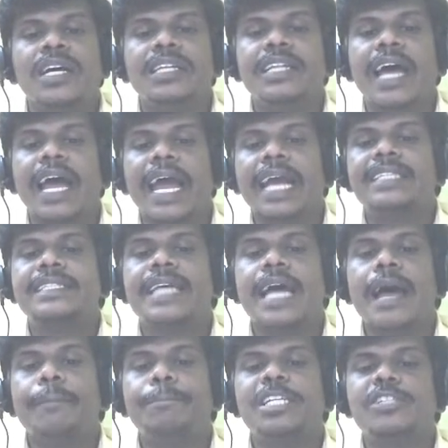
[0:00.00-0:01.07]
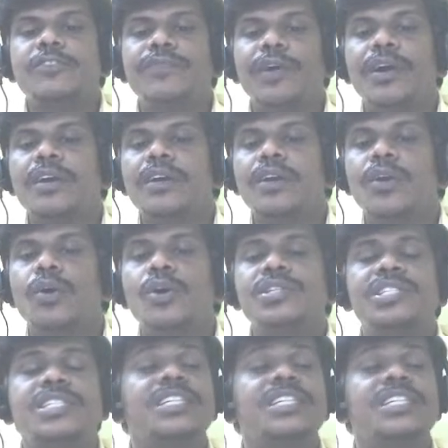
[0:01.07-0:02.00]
the examples for closed